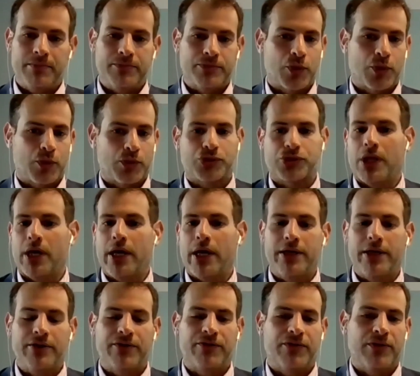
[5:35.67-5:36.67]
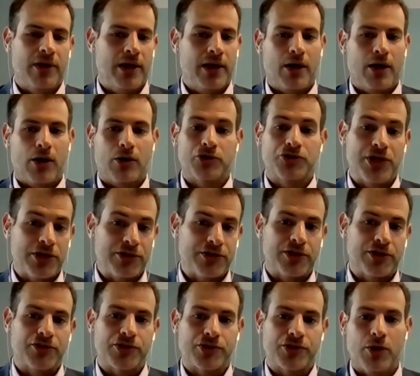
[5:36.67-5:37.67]
Torchlight,
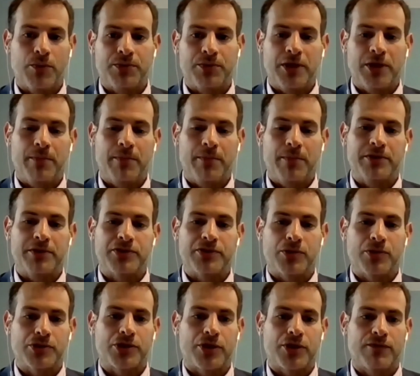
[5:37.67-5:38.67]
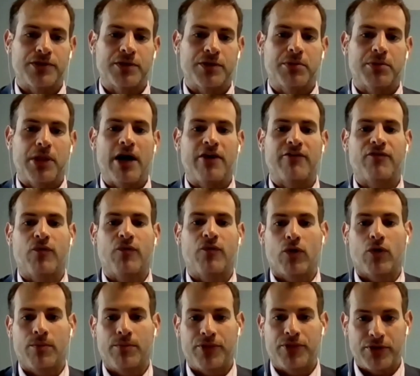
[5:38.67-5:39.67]
Argentic just opened up its own servicing
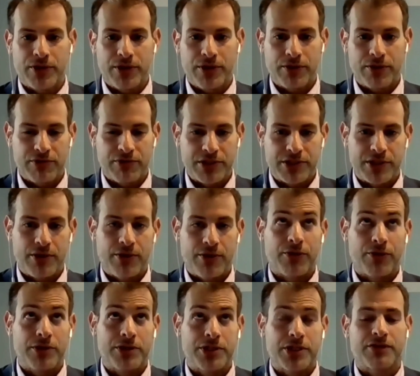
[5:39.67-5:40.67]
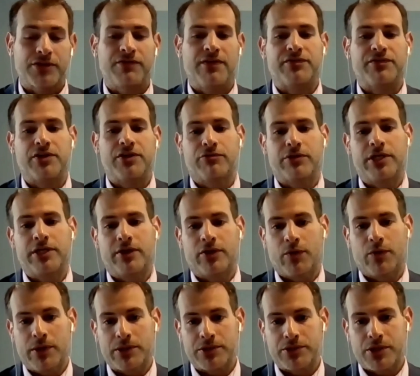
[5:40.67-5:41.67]
platform, 3650 Reed on the
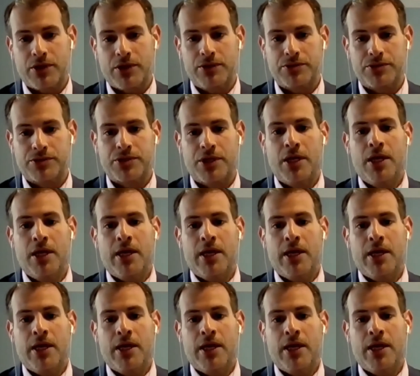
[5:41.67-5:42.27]
West Coast,